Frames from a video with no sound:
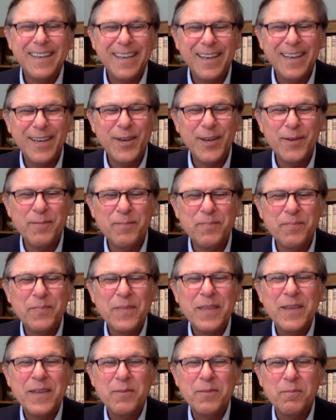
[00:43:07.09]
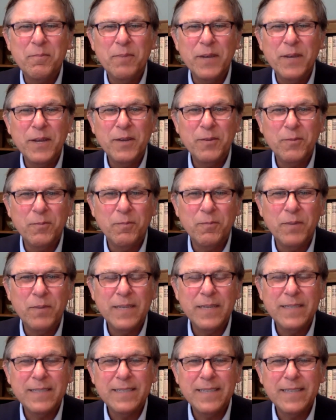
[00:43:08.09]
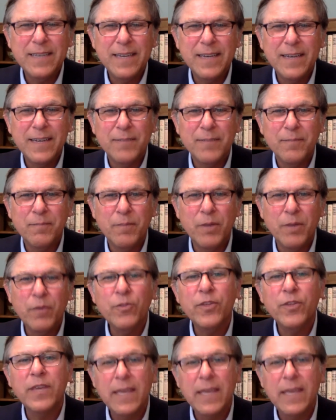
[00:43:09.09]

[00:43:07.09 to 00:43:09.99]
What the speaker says: But both